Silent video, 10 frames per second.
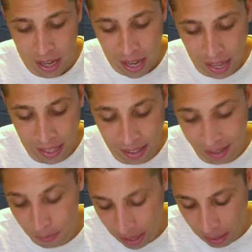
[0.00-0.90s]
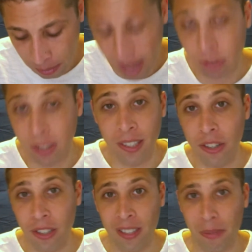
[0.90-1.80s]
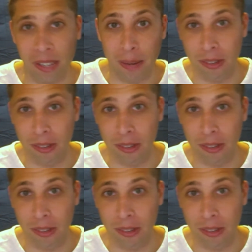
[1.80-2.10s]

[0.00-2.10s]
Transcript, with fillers: And that's something about transition sometimes,